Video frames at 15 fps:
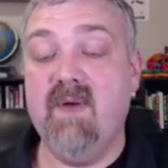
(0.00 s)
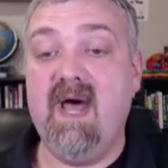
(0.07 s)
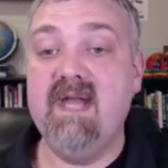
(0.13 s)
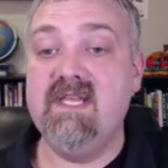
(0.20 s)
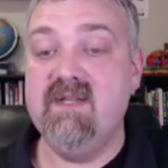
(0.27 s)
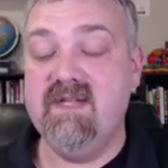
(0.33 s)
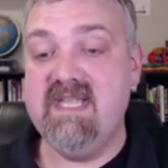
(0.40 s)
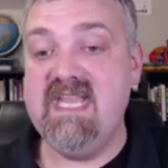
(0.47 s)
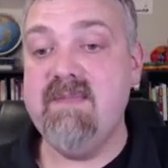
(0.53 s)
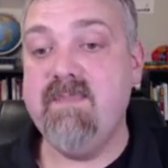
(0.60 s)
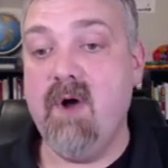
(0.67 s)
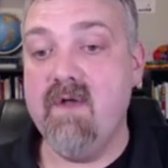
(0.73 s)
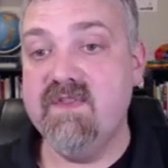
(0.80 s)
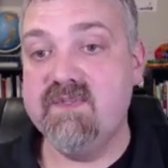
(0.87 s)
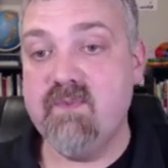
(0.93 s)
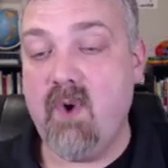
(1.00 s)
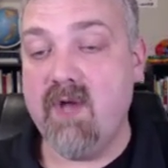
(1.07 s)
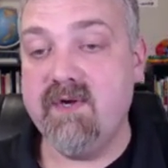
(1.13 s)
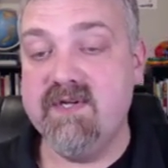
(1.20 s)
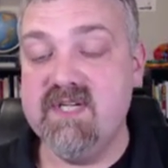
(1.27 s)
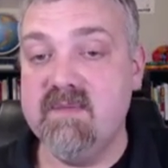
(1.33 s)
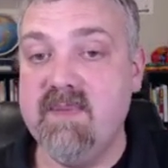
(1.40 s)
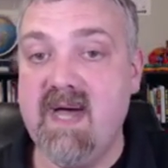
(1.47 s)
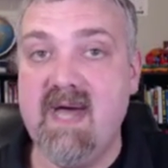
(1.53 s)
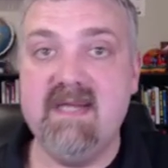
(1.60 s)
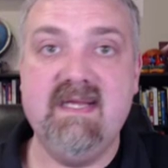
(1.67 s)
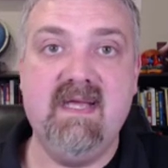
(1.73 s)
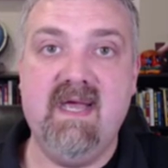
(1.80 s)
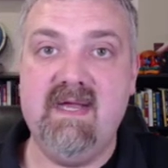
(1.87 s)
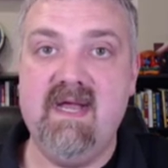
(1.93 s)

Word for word: So how do you keep all this water in your body?